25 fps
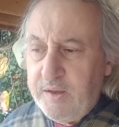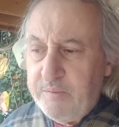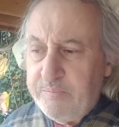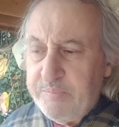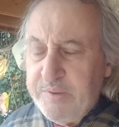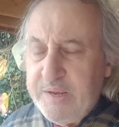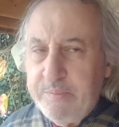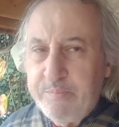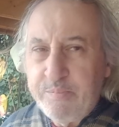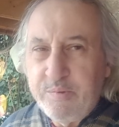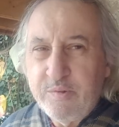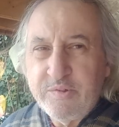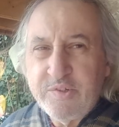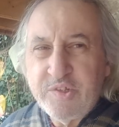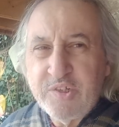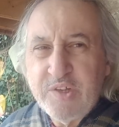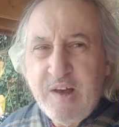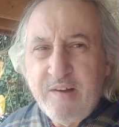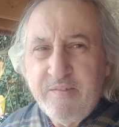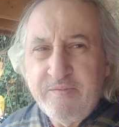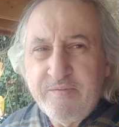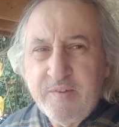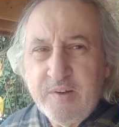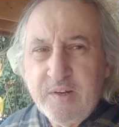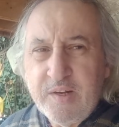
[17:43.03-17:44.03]
people
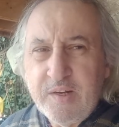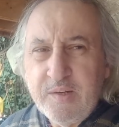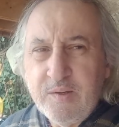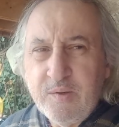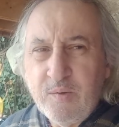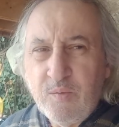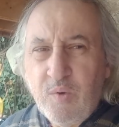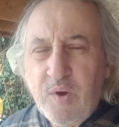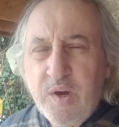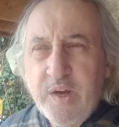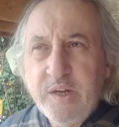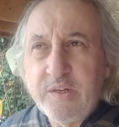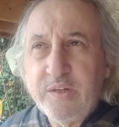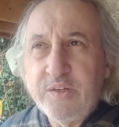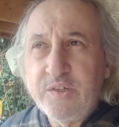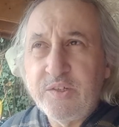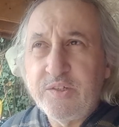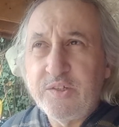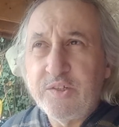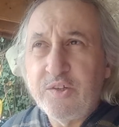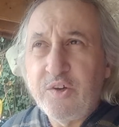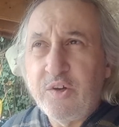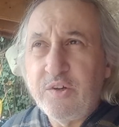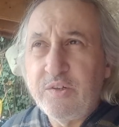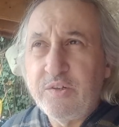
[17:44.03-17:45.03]
suffer, why
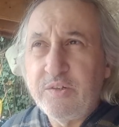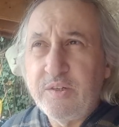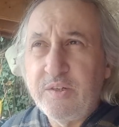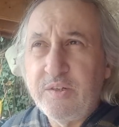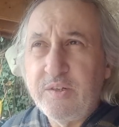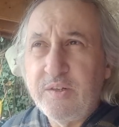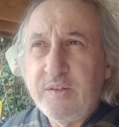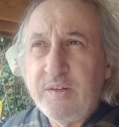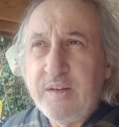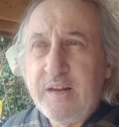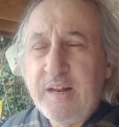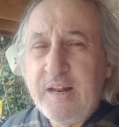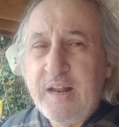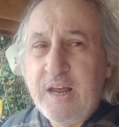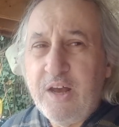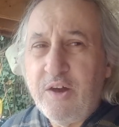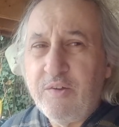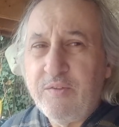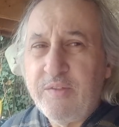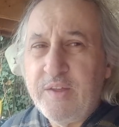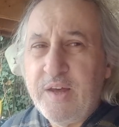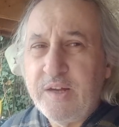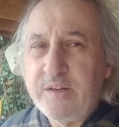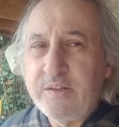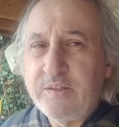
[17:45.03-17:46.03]
does God allow
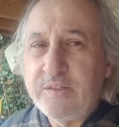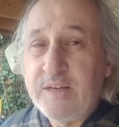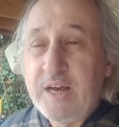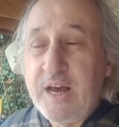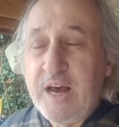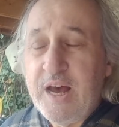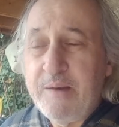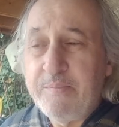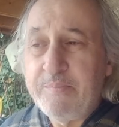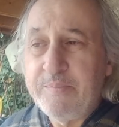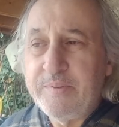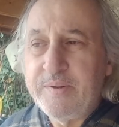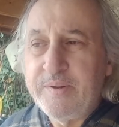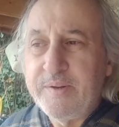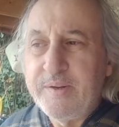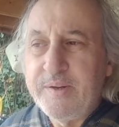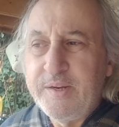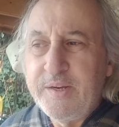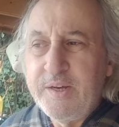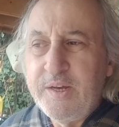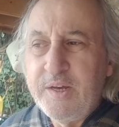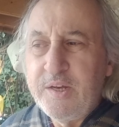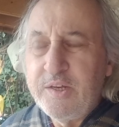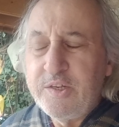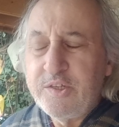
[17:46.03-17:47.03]
that to happen?
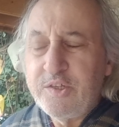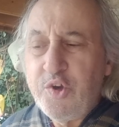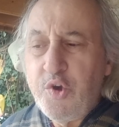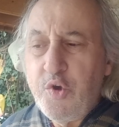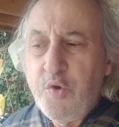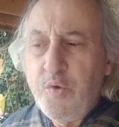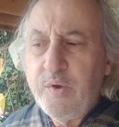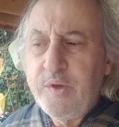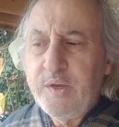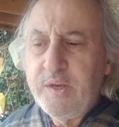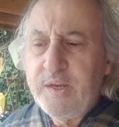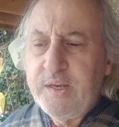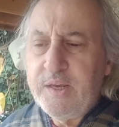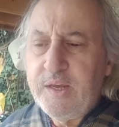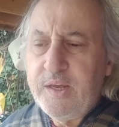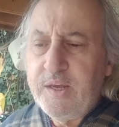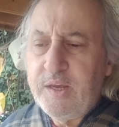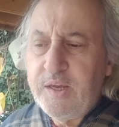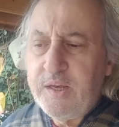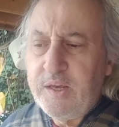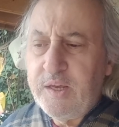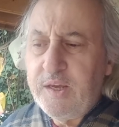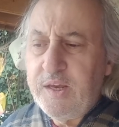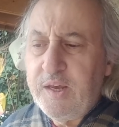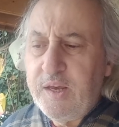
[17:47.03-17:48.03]
So
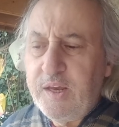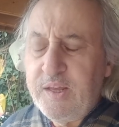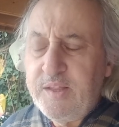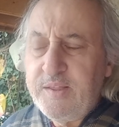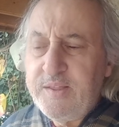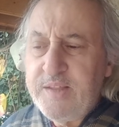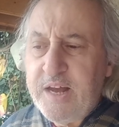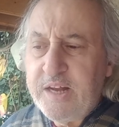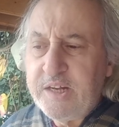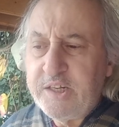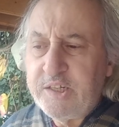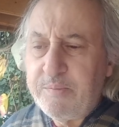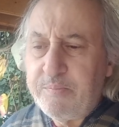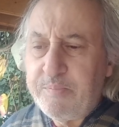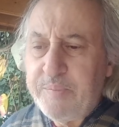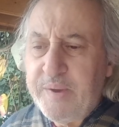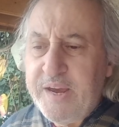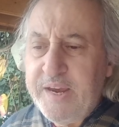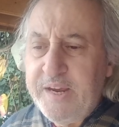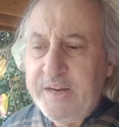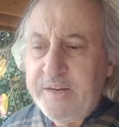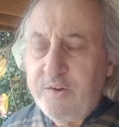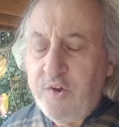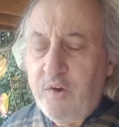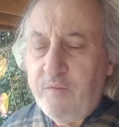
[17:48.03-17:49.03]
in that
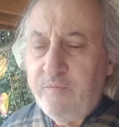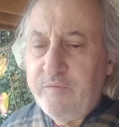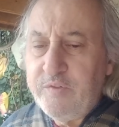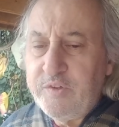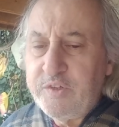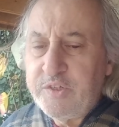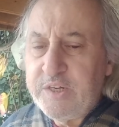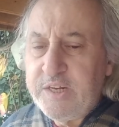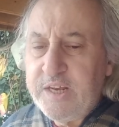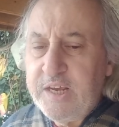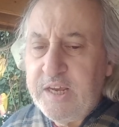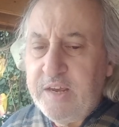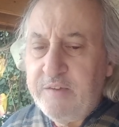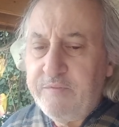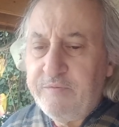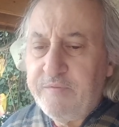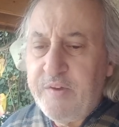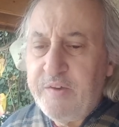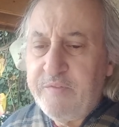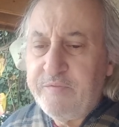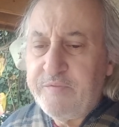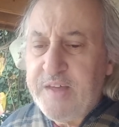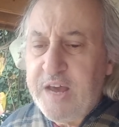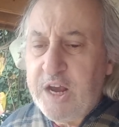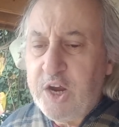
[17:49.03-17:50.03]
debate, obviously,
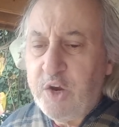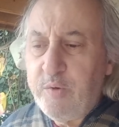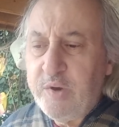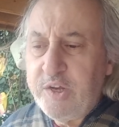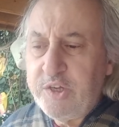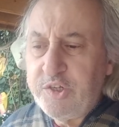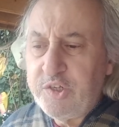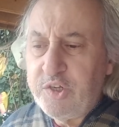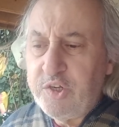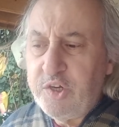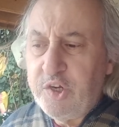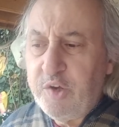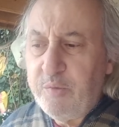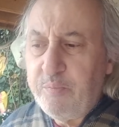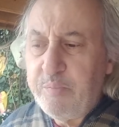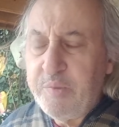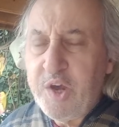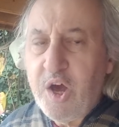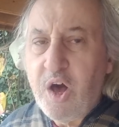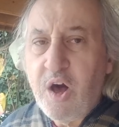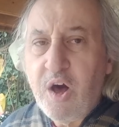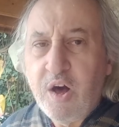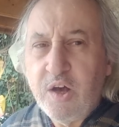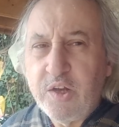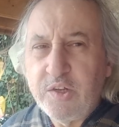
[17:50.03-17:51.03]
if that question can be
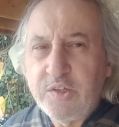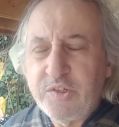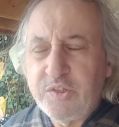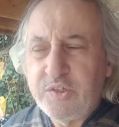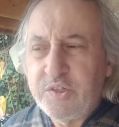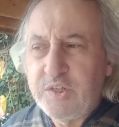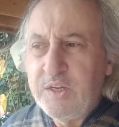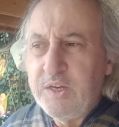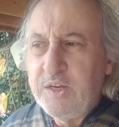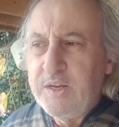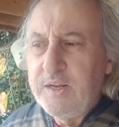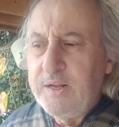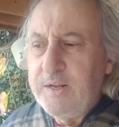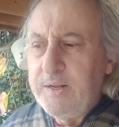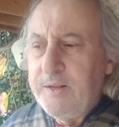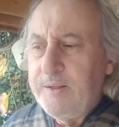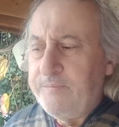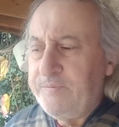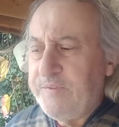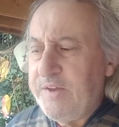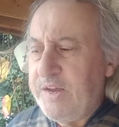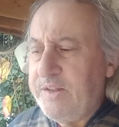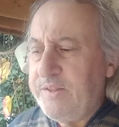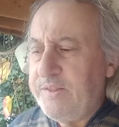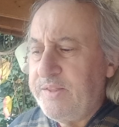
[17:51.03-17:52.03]
asked,
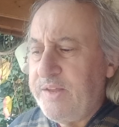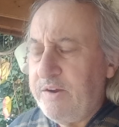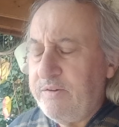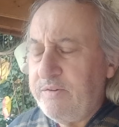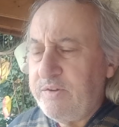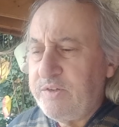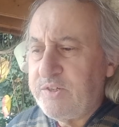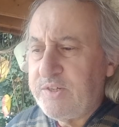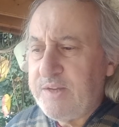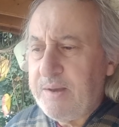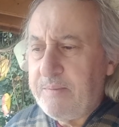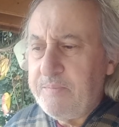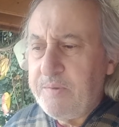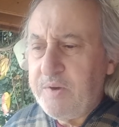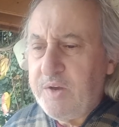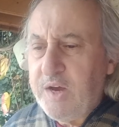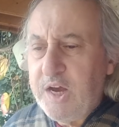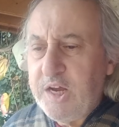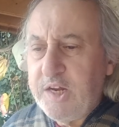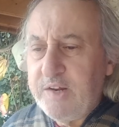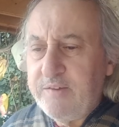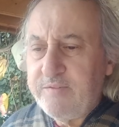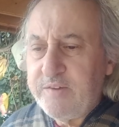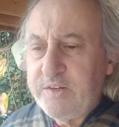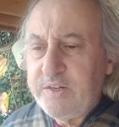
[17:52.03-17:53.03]
then there is some
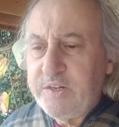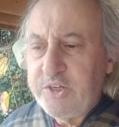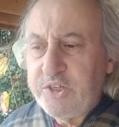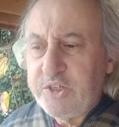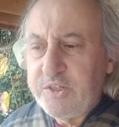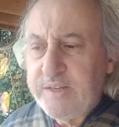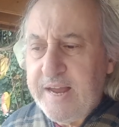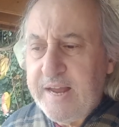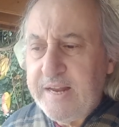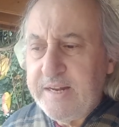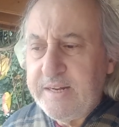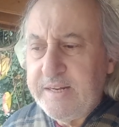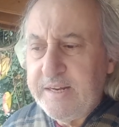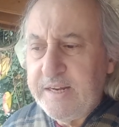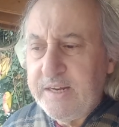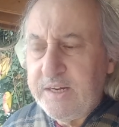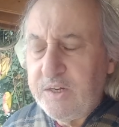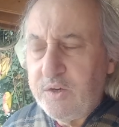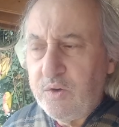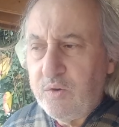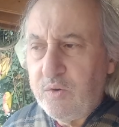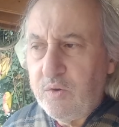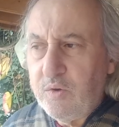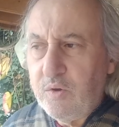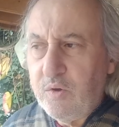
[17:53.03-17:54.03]
kind of
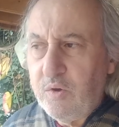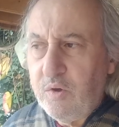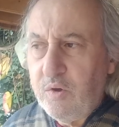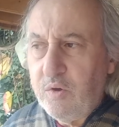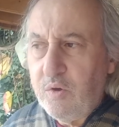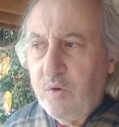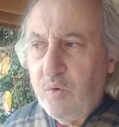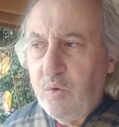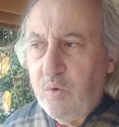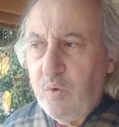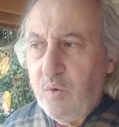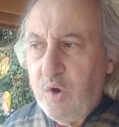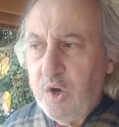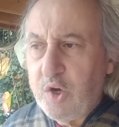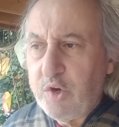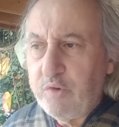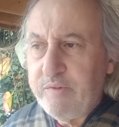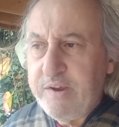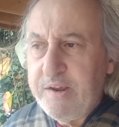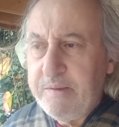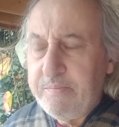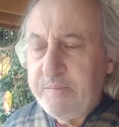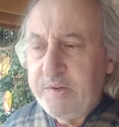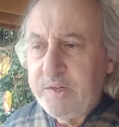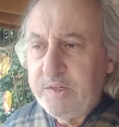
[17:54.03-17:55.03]
understanding or
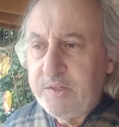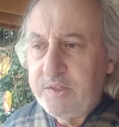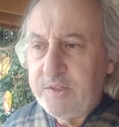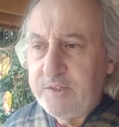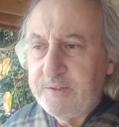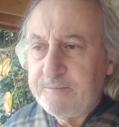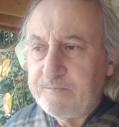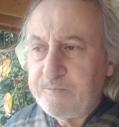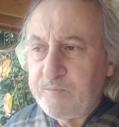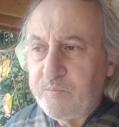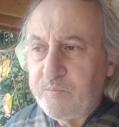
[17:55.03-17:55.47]
agreement